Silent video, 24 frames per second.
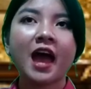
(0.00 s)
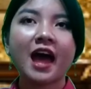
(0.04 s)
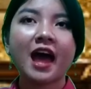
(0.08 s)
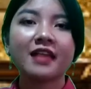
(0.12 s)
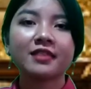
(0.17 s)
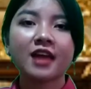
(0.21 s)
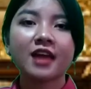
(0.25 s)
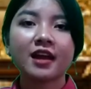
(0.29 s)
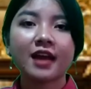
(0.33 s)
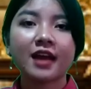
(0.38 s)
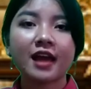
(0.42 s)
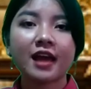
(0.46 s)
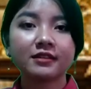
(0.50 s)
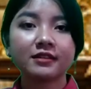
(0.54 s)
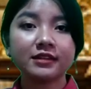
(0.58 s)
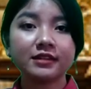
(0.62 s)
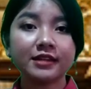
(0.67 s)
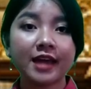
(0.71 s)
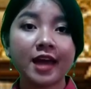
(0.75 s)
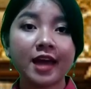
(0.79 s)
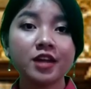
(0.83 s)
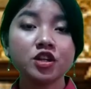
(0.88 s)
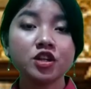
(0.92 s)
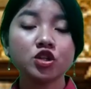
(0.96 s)
and then at
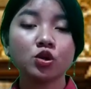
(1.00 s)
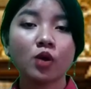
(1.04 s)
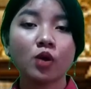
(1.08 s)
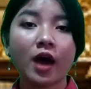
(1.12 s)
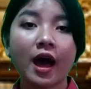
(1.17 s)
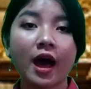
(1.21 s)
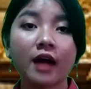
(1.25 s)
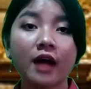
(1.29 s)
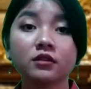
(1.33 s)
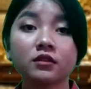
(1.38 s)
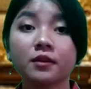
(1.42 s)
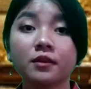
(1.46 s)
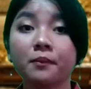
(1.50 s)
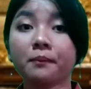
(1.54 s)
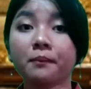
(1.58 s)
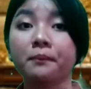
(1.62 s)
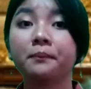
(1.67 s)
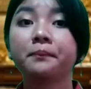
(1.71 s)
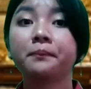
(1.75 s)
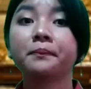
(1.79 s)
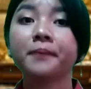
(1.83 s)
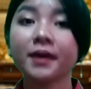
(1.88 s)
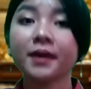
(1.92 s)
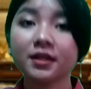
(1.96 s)
the end you held the
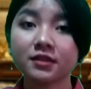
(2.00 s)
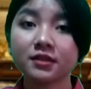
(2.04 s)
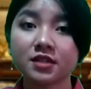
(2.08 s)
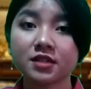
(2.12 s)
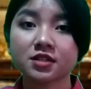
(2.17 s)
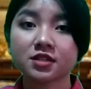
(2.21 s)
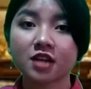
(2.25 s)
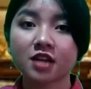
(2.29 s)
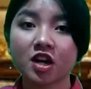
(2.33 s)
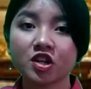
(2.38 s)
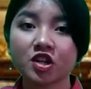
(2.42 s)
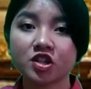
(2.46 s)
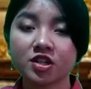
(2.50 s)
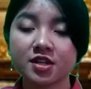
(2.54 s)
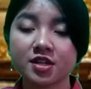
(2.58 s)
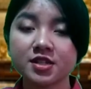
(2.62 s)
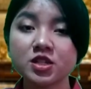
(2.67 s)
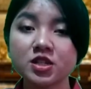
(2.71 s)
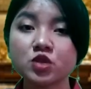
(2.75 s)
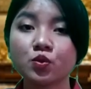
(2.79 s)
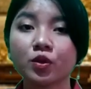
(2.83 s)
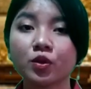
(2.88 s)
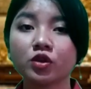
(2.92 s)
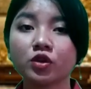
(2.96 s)
big
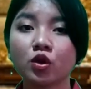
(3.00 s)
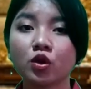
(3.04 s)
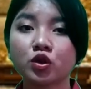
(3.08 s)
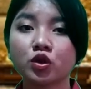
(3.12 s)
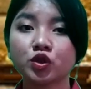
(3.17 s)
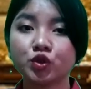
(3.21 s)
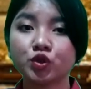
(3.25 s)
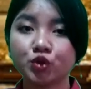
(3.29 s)
discussions with your